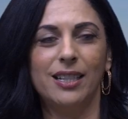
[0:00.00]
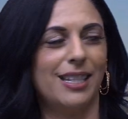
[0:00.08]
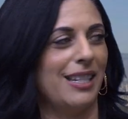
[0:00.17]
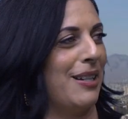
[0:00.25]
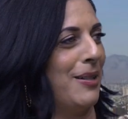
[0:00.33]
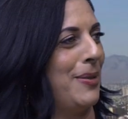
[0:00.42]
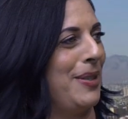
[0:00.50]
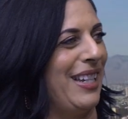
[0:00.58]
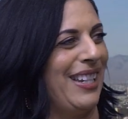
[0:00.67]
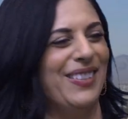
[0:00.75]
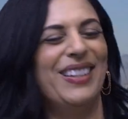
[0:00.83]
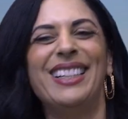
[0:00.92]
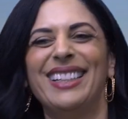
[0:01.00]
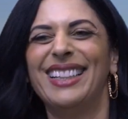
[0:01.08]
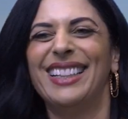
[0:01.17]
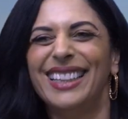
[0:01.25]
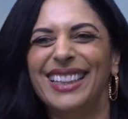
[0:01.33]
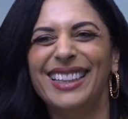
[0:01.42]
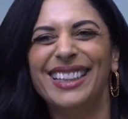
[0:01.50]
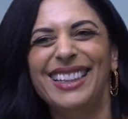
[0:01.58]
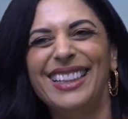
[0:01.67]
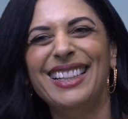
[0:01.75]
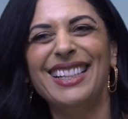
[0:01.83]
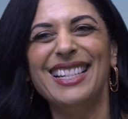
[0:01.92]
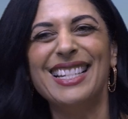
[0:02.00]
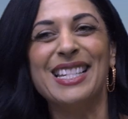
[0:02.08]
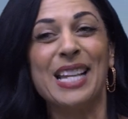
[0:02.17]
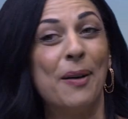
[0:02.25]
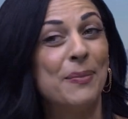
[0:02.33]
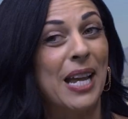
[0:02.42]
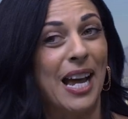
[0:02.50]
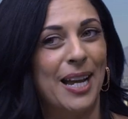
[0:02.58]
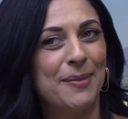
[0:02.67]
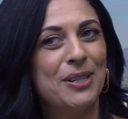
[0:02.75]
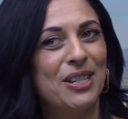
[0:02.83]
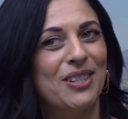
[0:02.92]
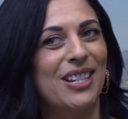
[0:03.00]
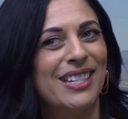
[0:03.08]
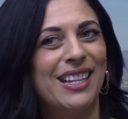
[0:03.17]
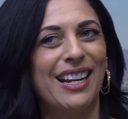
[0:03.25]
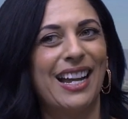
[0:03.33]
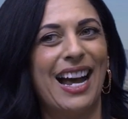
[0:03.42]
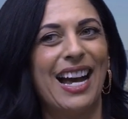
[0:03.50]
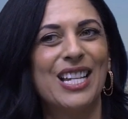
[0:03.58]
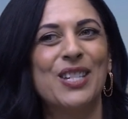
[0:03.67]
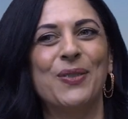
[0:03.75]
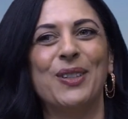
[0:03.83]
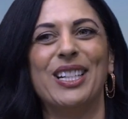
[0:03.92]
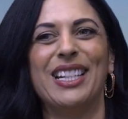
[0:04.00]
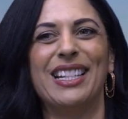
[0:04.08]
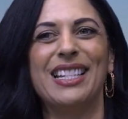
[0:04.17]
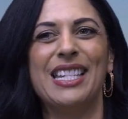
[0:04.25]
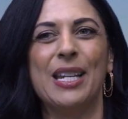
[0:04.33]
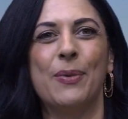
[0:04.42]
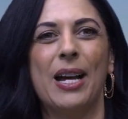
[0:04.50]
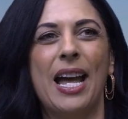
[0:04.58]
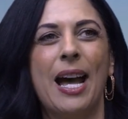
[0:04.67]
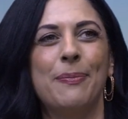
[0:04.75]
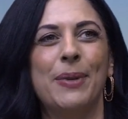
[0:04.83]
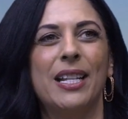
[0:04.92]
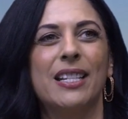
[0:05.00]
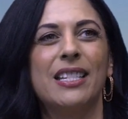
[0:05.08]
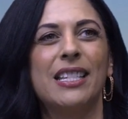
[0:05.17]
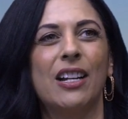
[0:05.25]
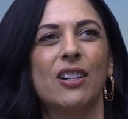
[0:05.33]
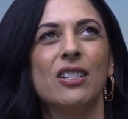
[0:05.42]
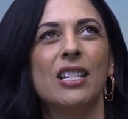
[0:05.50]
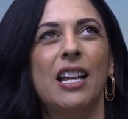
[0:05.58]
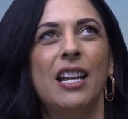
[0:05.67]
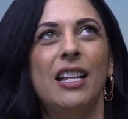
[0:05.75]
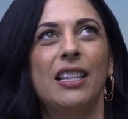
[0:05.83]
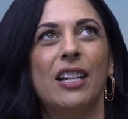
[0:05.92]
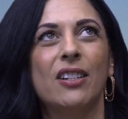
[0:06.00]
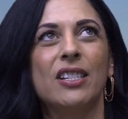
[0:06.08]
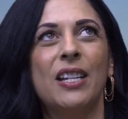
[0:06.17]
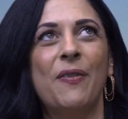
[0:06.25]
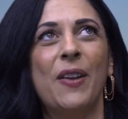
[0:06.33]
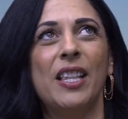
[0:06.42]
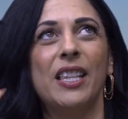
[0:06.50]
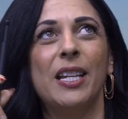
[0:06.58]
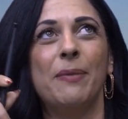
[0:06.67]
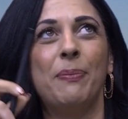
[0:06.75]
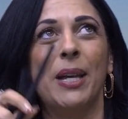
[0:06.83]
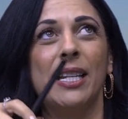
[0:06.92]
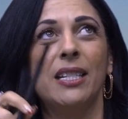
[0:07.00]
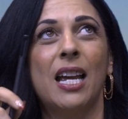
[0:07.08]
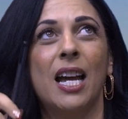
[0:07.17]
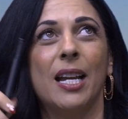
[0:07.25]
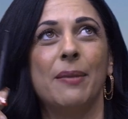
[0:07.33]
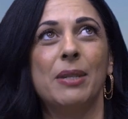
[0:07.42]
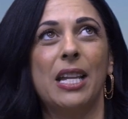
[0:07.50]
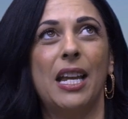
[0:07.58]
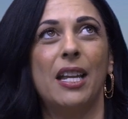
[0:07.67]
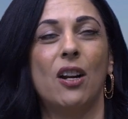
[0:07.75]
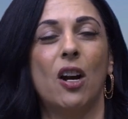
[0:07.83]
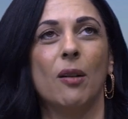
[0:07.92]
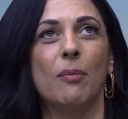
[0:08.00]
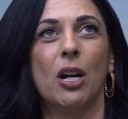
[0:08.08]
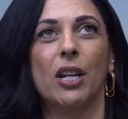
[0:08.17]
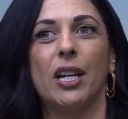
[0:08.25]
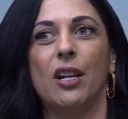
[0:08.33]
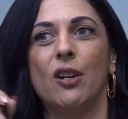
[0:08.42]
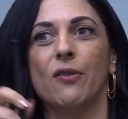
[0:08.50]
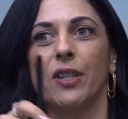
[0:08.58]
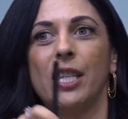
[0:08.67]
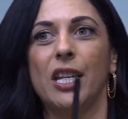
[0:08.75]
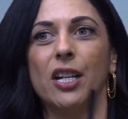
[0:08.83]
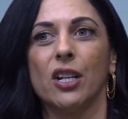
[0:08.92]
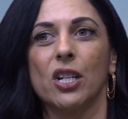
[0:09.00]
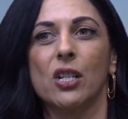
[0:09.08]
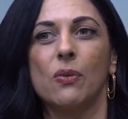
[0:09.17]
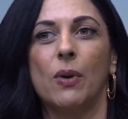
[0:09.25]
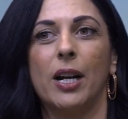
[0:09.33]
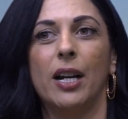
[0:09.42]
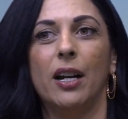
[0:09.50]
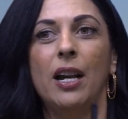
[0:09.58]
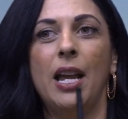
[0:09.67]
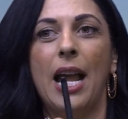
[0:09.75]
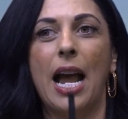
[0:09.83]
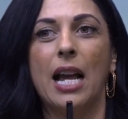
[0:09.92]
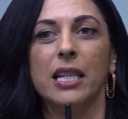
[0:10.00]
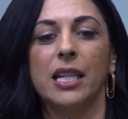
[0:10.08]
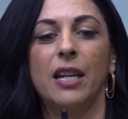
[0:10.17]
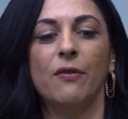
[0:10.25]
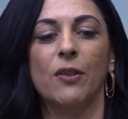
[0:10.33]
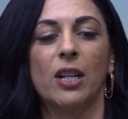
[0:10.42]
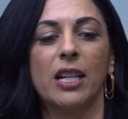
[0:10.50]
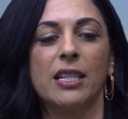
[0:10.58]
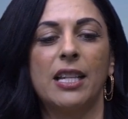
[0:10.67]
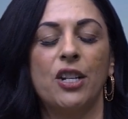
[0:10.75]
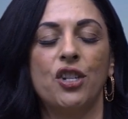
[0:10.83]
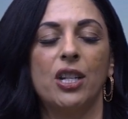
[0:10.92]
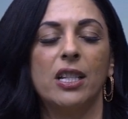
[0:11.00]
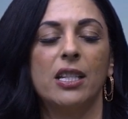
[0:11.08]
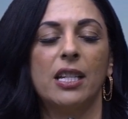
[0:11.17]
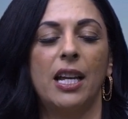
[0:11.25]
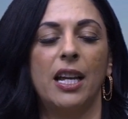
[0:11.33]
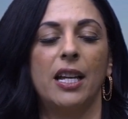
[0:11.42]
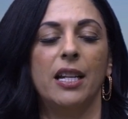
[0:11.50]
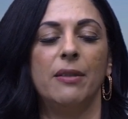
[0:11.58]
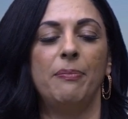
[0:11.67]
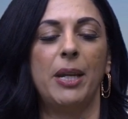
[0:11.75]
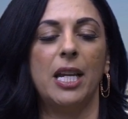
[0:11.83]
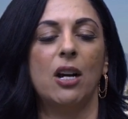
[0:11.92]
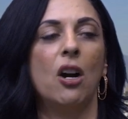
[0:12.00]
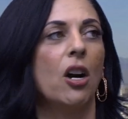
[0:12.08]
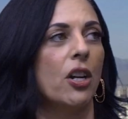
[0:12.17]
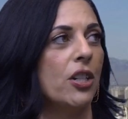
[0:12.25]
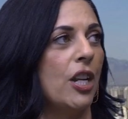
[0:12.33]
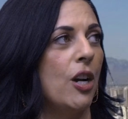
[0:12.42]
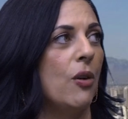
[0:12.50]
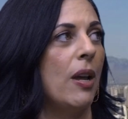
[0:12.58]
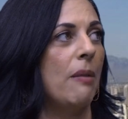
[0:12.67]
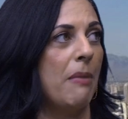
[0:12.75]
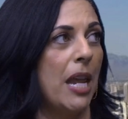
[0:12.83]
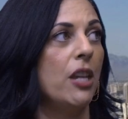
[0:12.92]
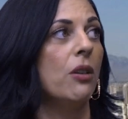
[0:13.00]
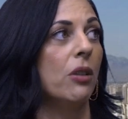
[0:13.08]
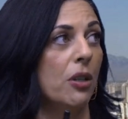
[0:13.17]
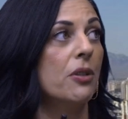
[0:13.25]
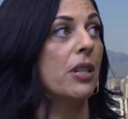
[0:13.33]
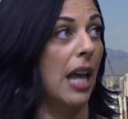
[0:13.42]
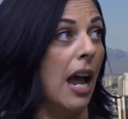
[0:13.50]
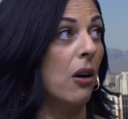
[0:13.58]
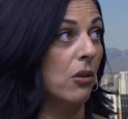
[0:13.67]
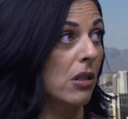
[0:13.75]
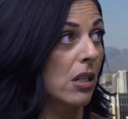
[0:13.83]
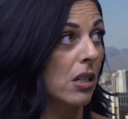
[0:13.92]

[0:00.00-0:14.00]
So you sometimes you just got to ask for it and see what happens. There's definitely been times in our market over the years where asking for concessions can be a hard no and make you lose the house.